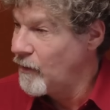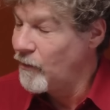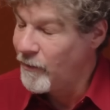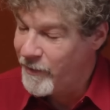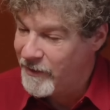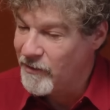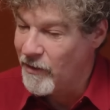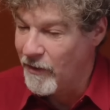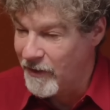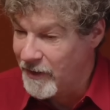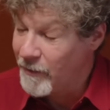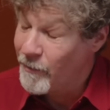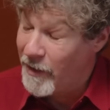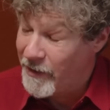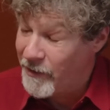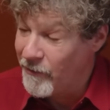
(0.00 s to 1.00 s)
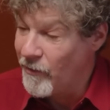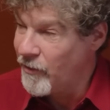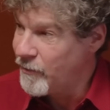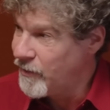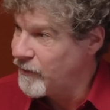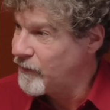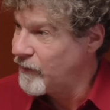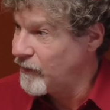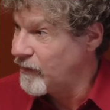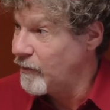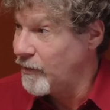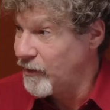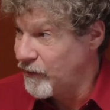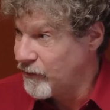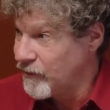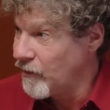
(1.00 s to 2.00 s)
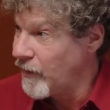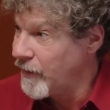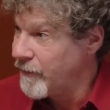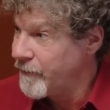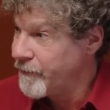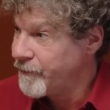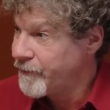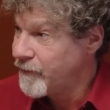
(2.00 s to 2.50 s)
will be targeted by your own immune system and destroyed.